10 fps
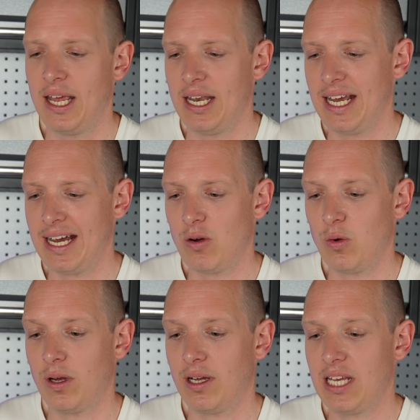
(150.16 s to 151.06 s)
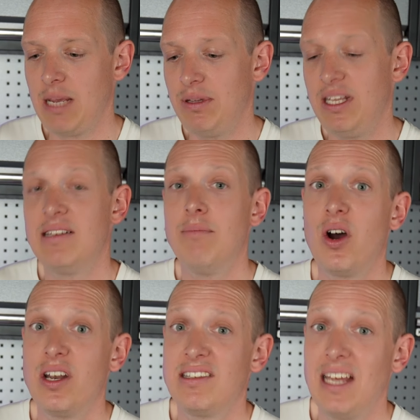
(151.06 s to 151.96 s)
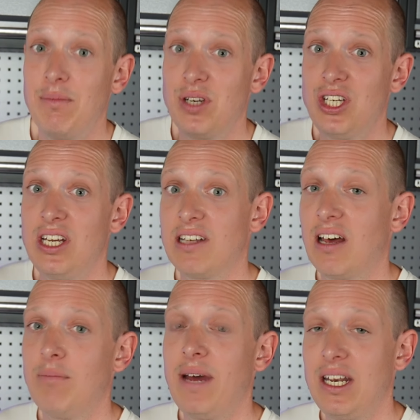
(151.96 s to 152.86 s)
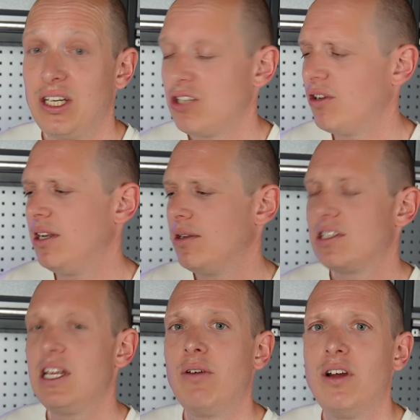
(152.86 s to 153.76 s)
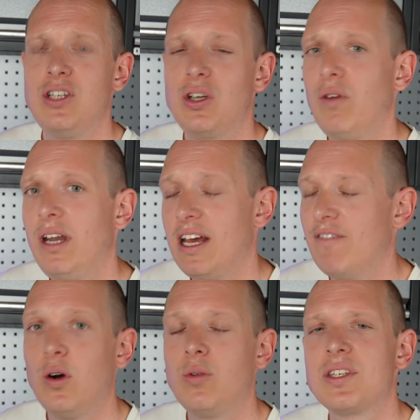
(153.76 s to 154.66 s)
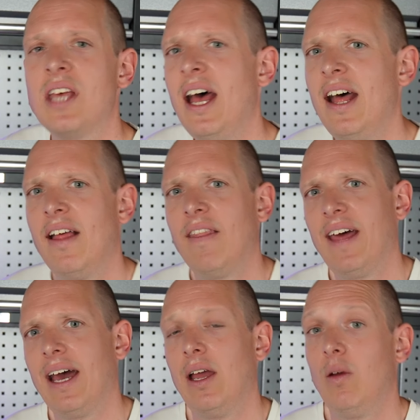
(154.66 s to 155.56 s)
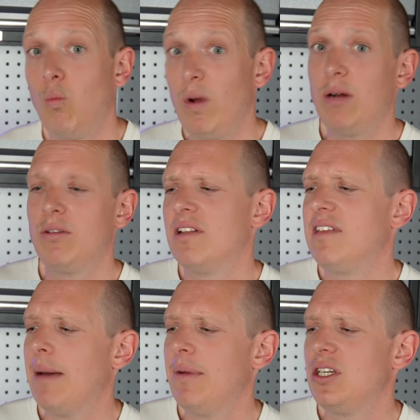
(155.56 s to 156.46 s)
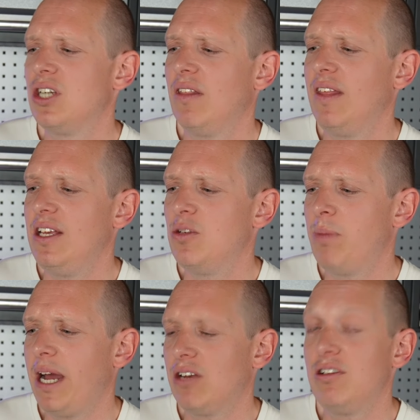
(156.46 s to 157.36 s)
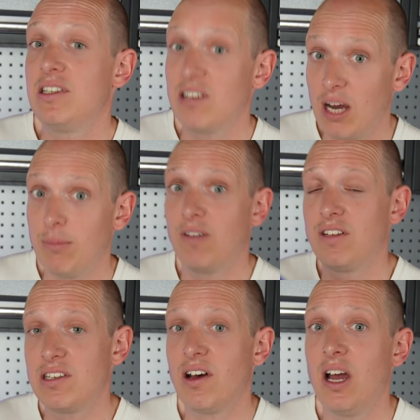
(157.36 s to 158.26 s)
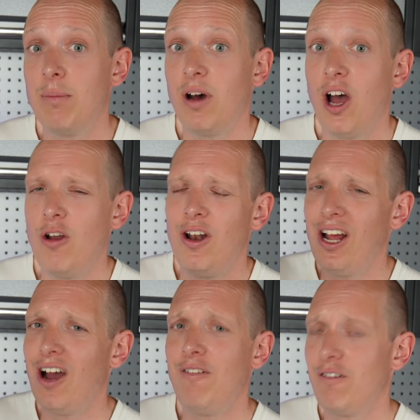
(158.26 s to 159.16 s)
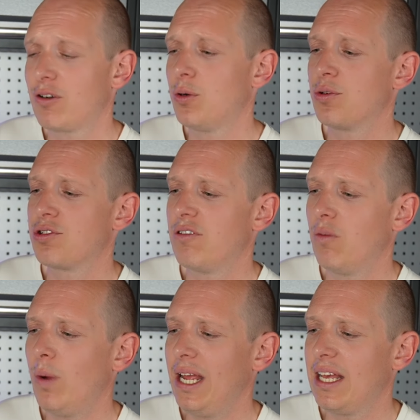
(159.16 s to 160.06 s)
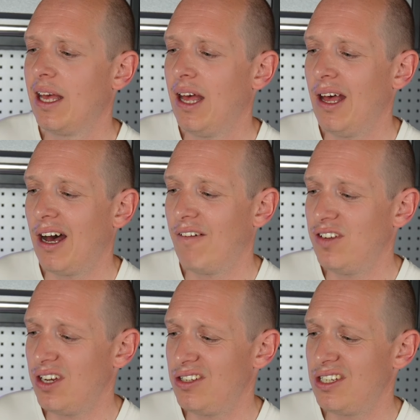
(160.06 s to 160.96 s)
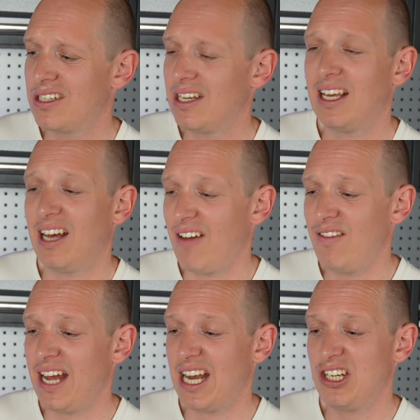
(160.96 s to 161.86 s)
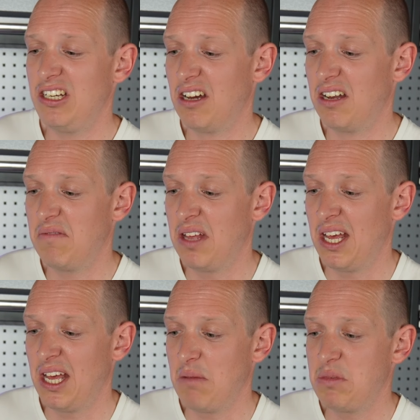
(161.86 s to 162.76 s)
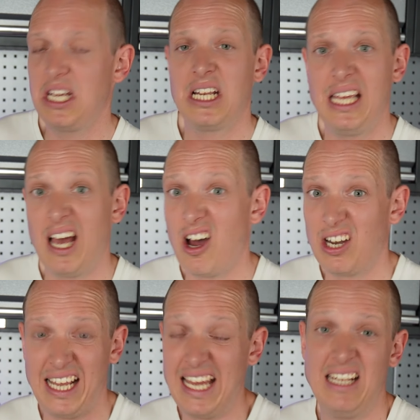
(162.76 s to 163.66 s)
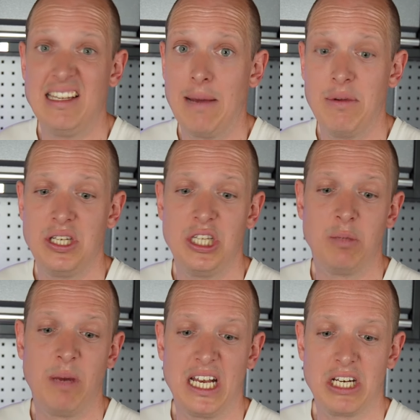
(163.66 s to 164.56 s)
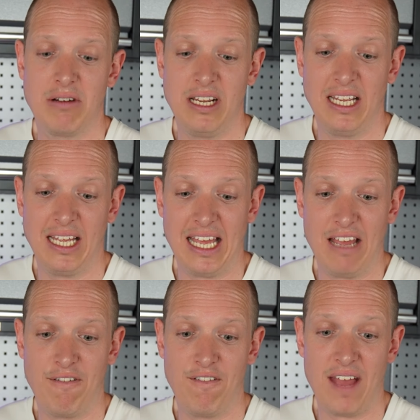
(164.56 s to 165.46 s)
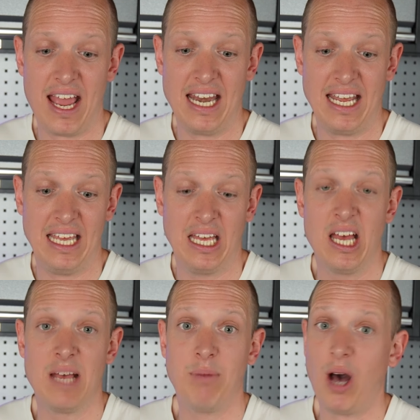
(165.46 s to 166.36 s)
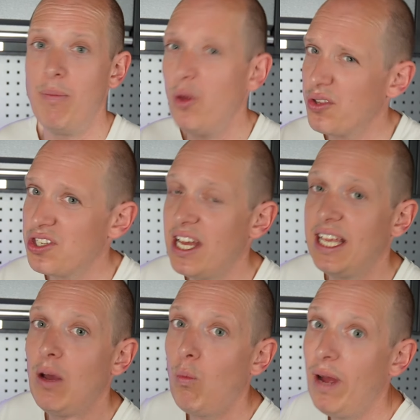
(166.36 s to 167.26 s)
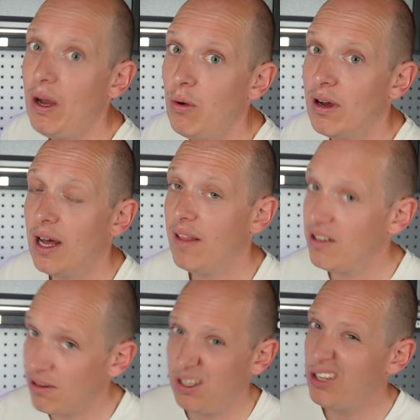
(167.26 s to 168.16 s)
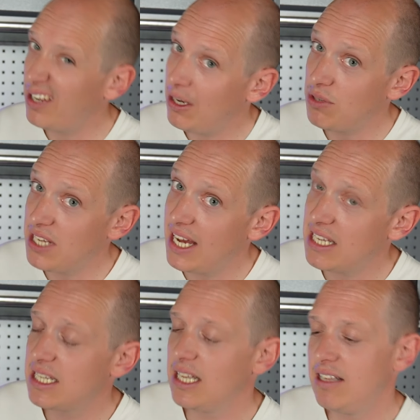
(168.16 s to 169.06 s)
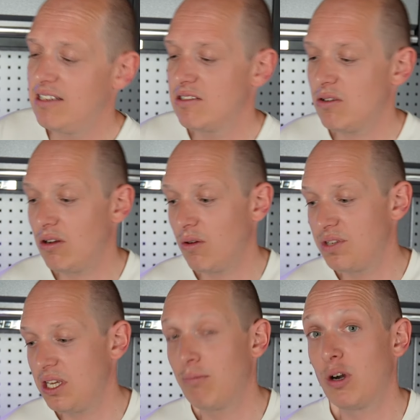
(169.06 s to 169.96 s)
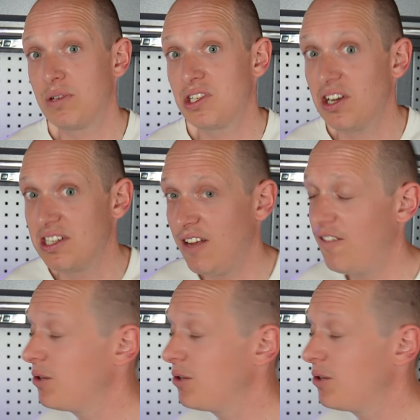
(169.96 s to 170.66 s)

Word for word: now keeping these at minus temperatures I'd imagine sorry zero degree air uh, volts that it will damage these batteries time after time, but only over a course of a week. I've noticed that I haven't actually done particularly hardly any damage to this battery, if any. But I'm not saying it will. I'm doing a little test. This is not obviously a proper scientific